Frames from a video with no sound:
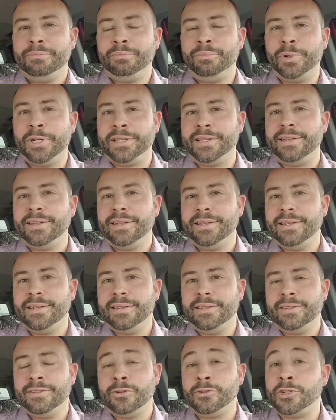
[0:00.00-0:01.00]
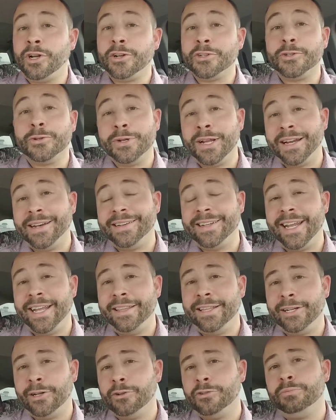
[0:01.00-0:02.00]
But there's also not a day
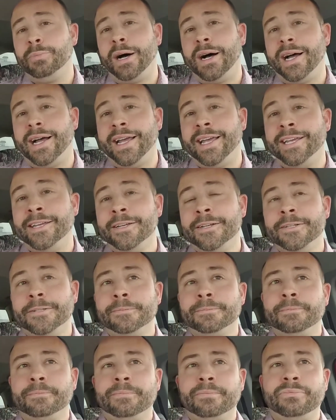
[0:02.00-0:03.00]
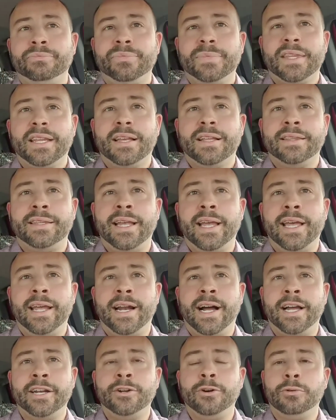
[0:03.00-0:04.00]
that goes by
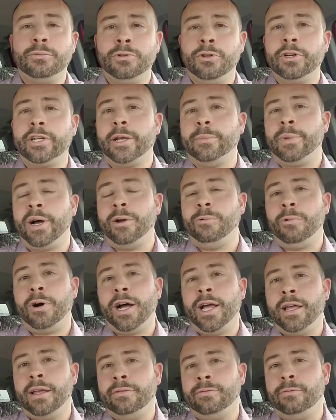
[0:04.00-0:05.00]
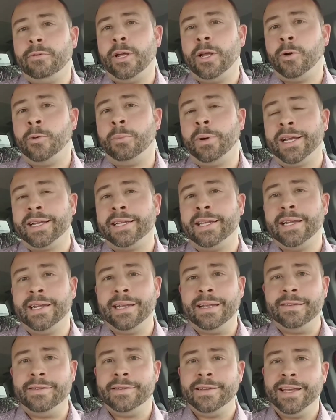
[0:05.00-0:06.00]
that I don't look at my wife or my
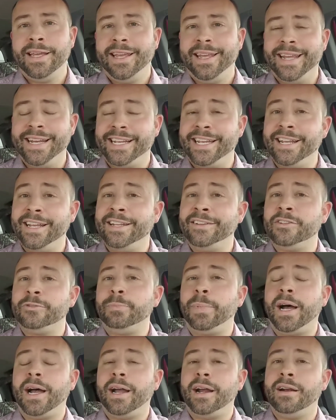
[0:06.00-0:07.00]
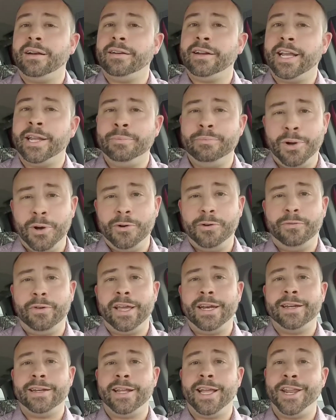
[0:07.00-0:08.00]
kids and get inspired and
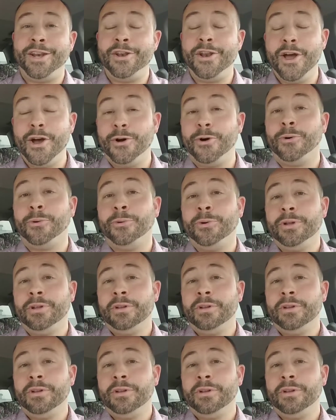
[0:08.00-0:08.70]
motivated and know